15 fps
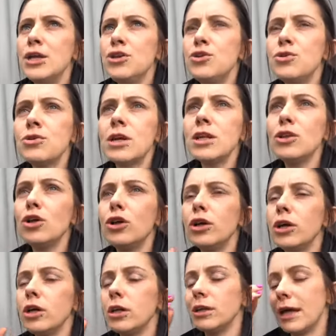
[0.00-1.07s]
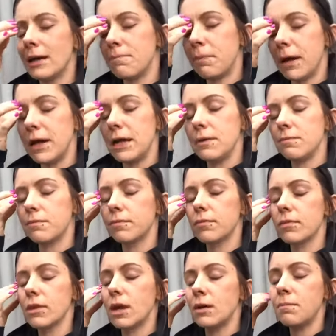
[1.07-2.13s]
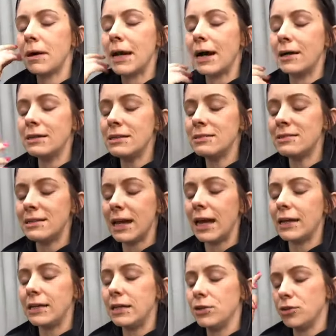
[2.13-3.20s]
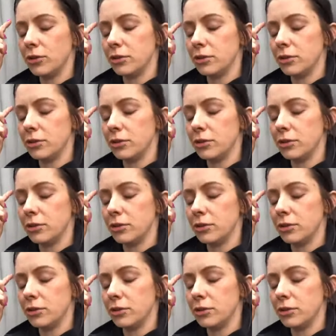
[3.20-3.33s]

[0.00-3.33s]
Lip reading: You can learn, like, by understanding